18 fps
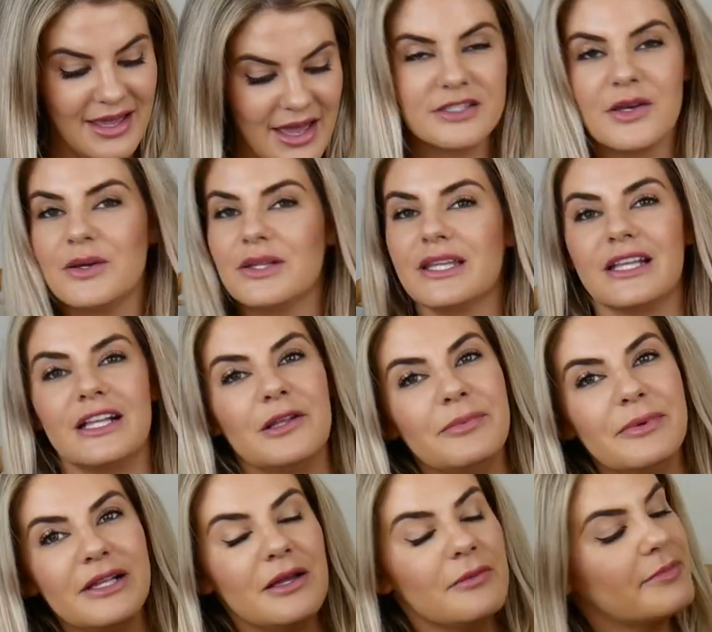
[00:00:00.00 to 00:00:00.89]
So a
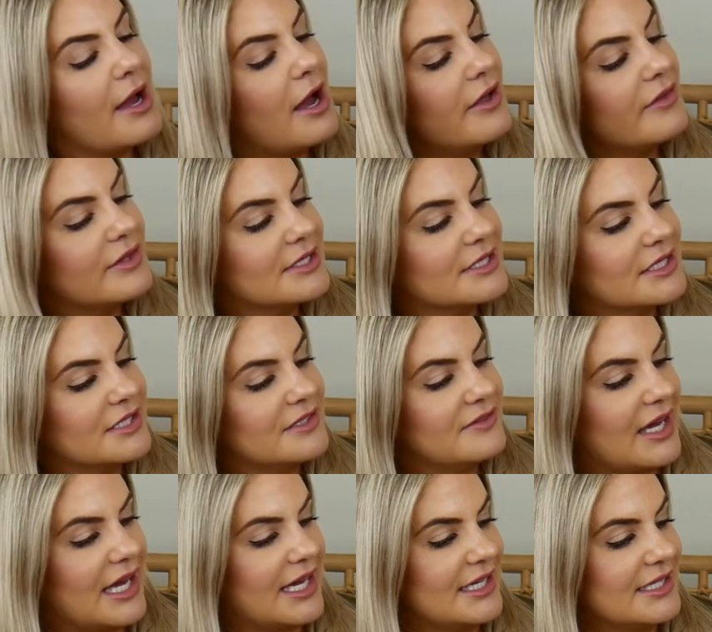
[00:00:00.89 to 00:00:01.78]
little bit about this
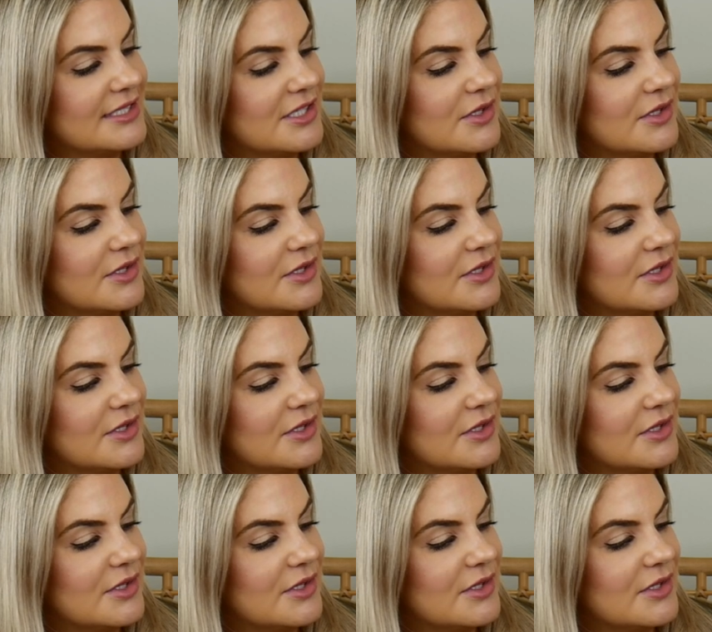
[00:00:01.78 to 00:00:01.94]
device.